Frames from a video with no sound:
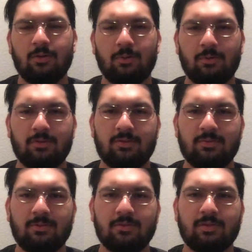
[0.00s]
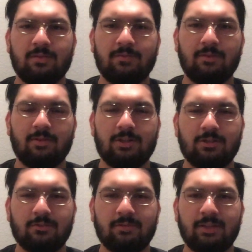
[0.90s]
Who is the most
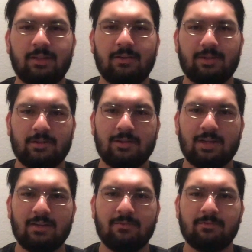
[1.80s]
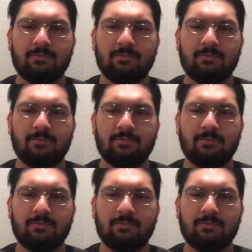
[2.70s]
influential figure in your life?